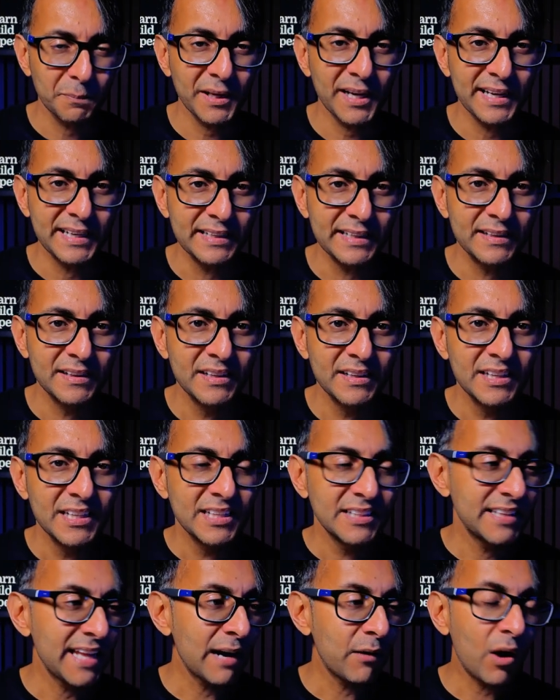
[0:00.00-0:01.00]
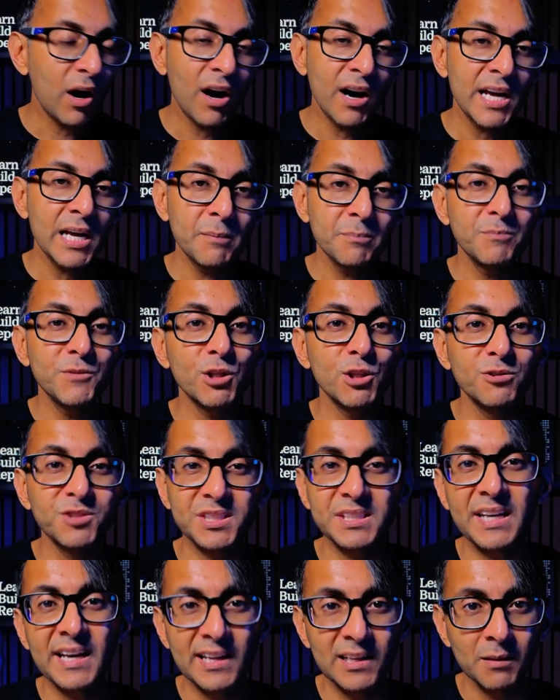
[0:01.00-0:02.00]
pain. Now, I am
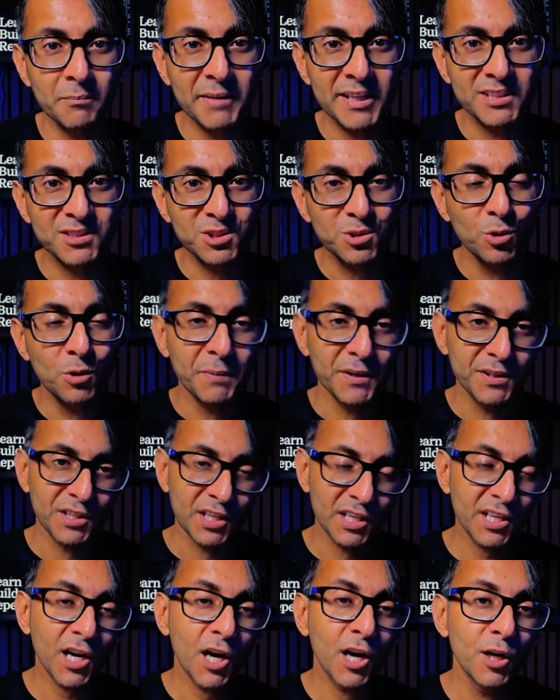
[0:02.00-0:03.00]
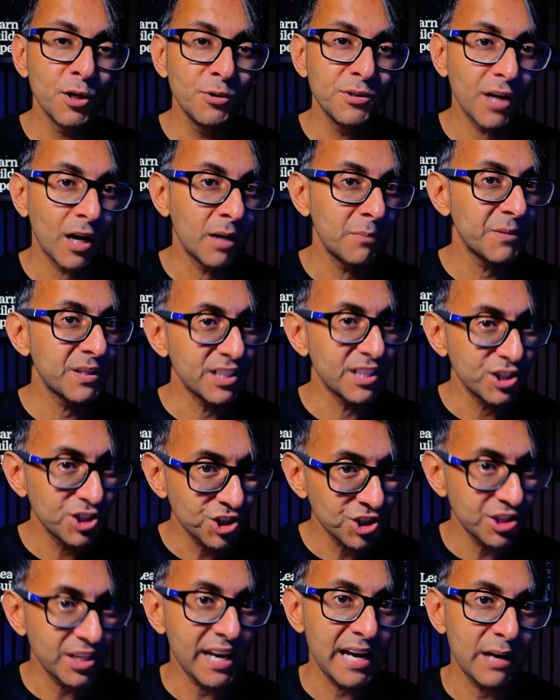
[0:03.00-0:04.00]
using Elementor, but the code I'm going to
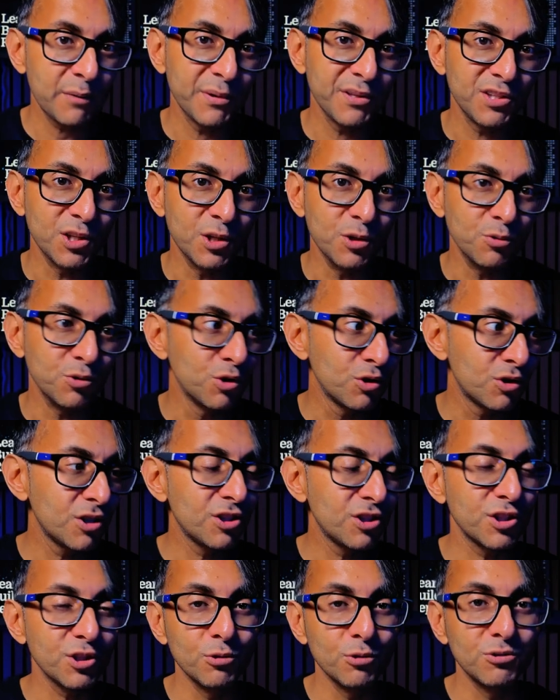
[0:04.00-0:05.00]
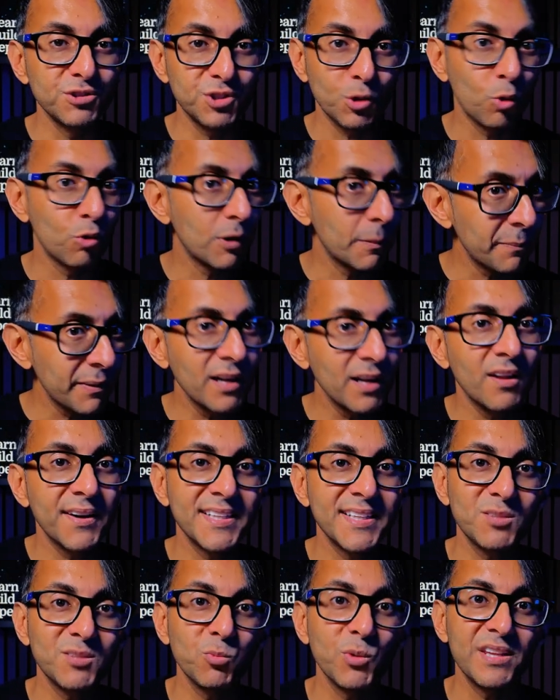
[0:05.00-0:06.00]
share with you, you could use or apply
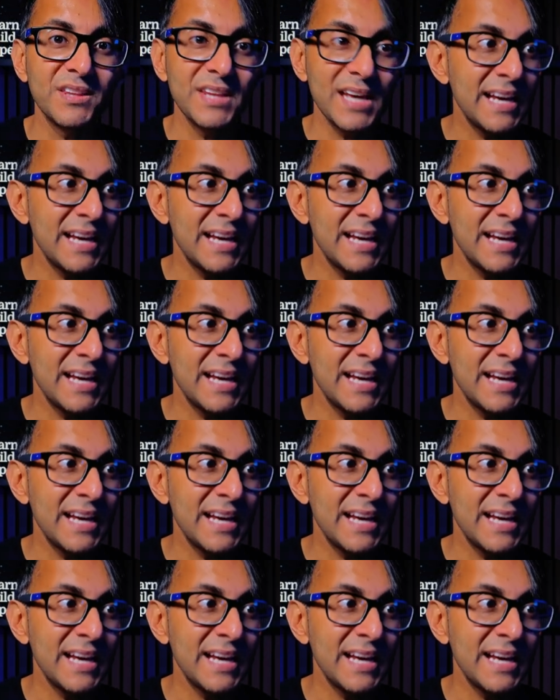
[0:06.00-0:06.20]
it with